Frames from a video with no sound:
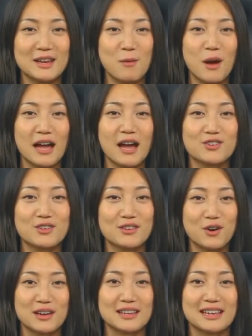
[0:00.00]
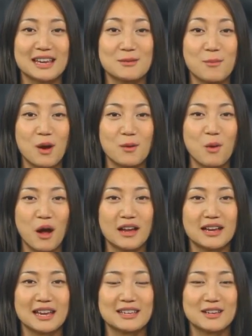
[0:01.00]

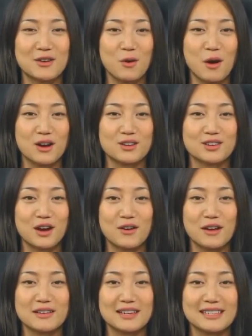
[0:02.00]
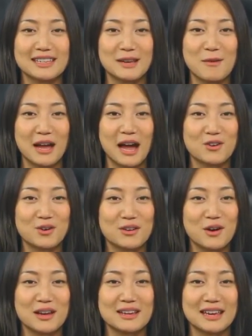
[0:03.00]
Z136.1 is the cornerstone of the
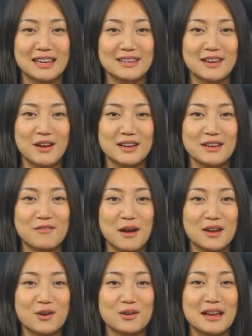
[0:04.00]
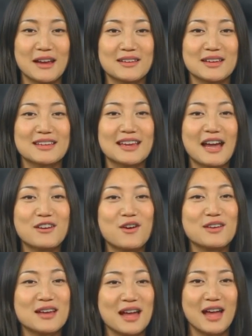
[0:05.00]
Z136 series of laser safety
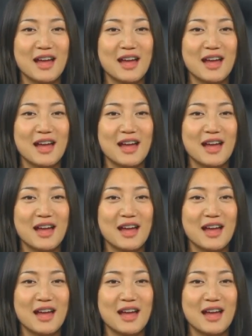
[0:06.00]
standards,